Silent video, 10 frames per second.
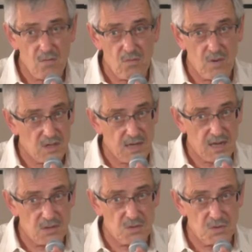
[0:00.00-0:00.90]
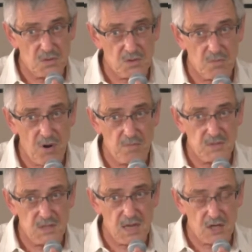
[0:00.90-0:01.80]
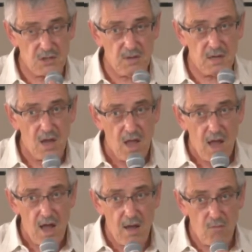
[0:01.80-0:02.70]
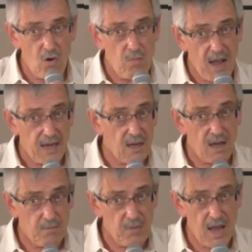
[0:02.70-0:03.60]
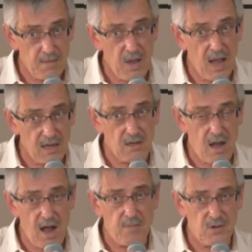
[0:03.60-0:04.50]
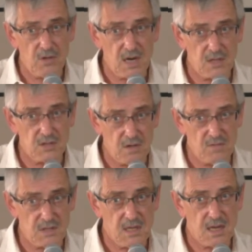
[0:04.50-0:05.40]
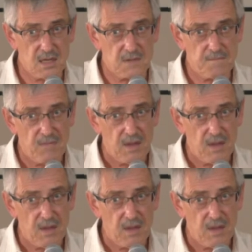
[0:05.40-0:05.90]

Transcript: which has all sorts of problems attached to it, or by buying carbon credits overseas.